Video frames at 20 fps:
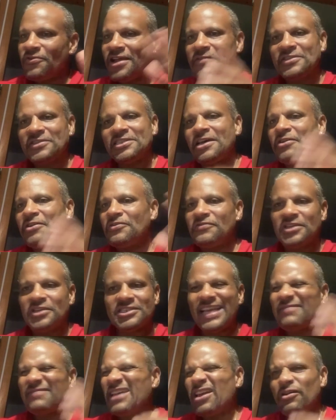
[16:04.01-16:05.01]
I have a ton of it.
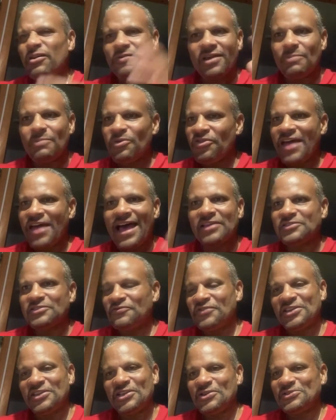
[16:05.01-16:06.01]
I got a couple thousand
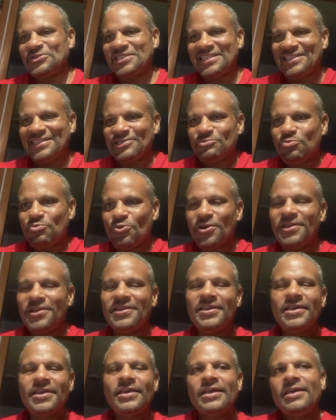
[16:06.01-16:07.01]
videos at this point
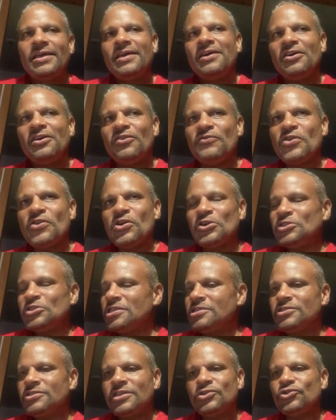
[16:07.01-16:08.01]
of her
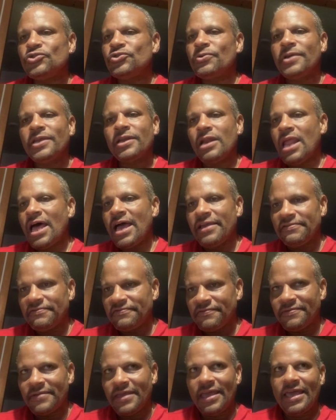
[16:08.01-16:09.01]
just enjoying life
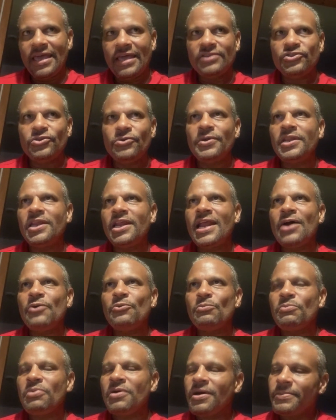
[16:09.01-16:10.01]
and doing it out
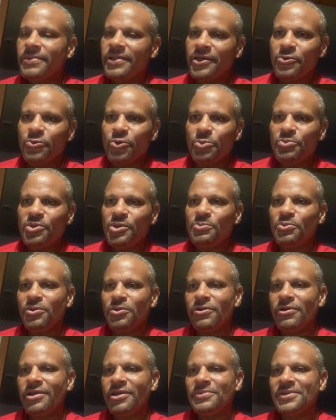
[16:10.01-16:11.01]
in public where people
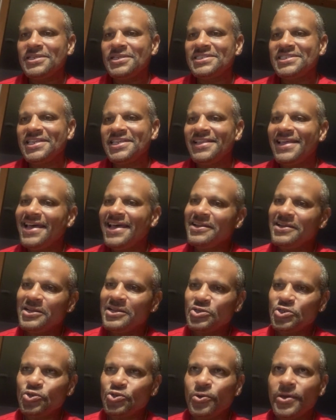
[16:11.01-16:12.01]
are able to see that and
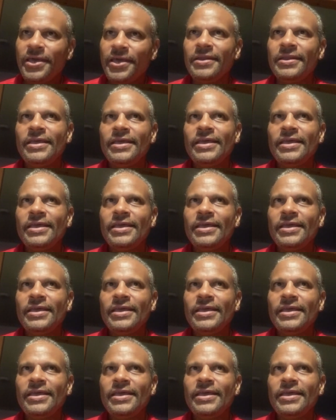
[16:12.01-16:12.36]
enjoy it.